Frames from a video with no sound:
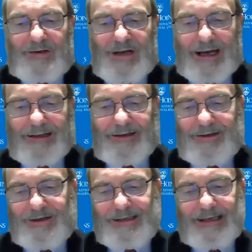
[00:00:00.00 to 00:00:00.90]

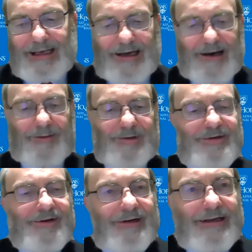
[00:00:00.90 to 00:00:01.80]
challenges and
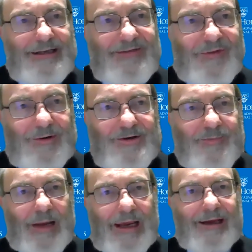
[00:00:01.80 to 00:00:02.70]
opportunities for
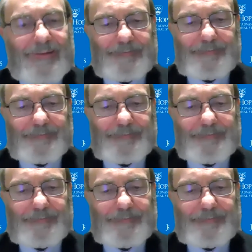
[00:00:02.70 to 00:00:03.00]
Japan.